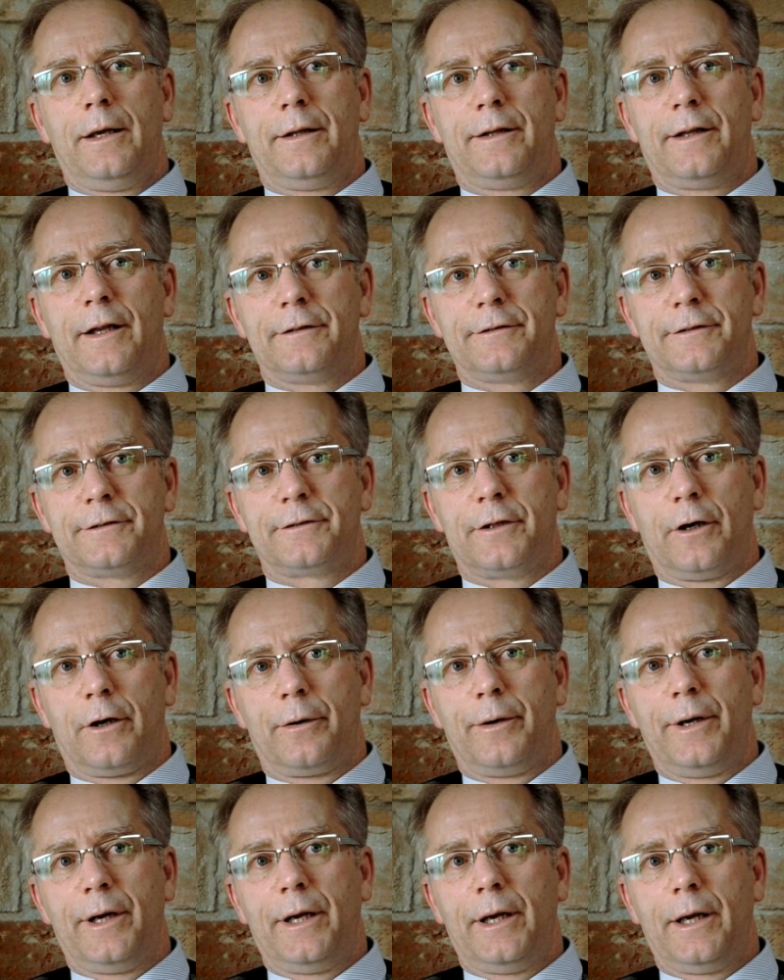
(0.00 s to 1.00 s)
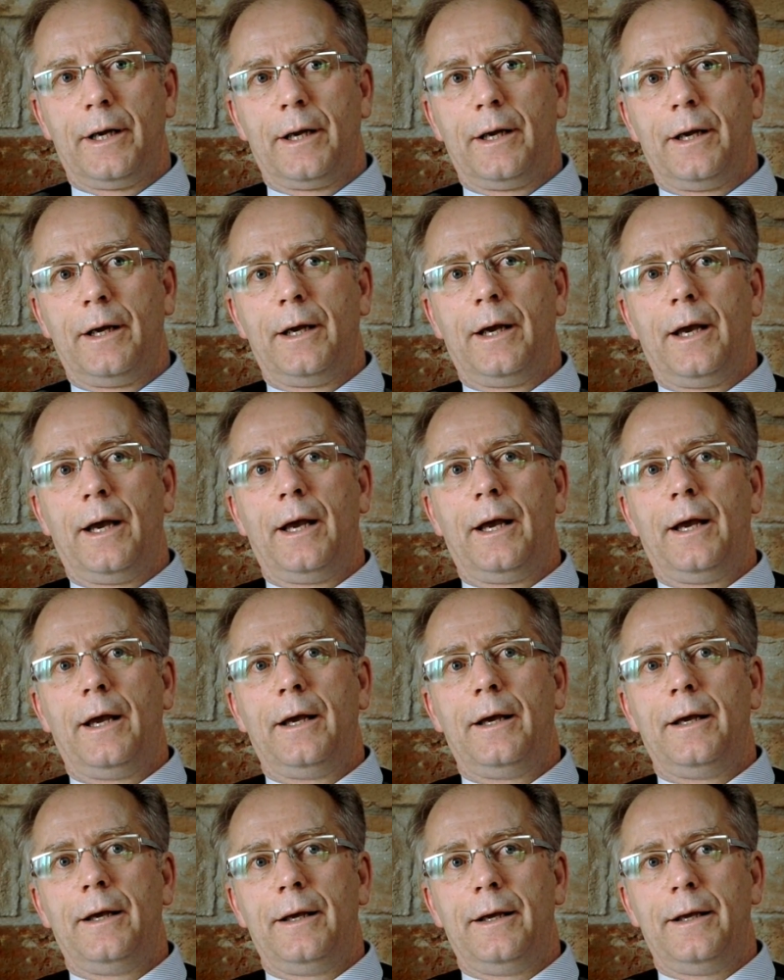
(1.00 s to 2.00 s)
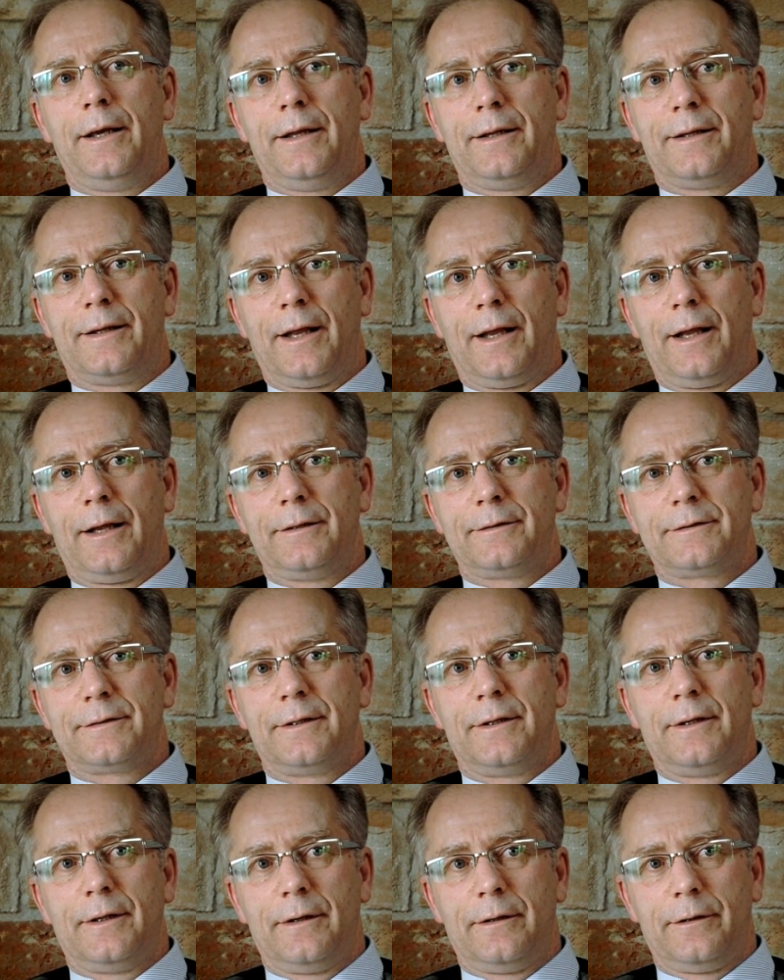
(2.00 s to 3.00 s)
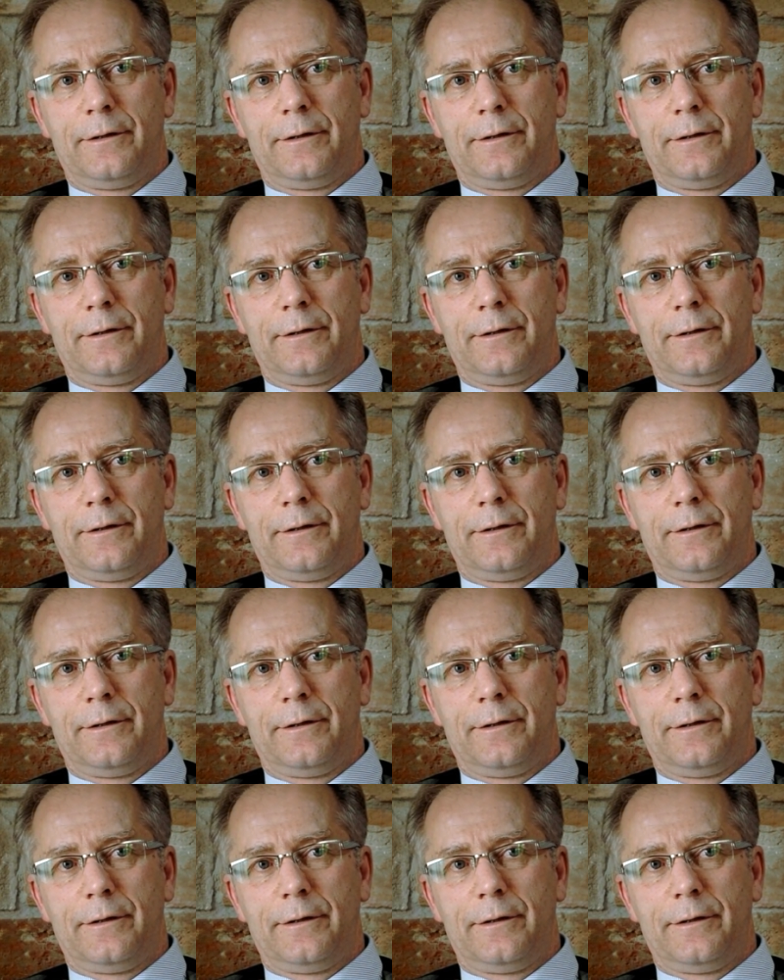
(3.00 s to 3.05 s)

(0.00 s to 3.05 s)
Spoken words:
he tells a story, he tells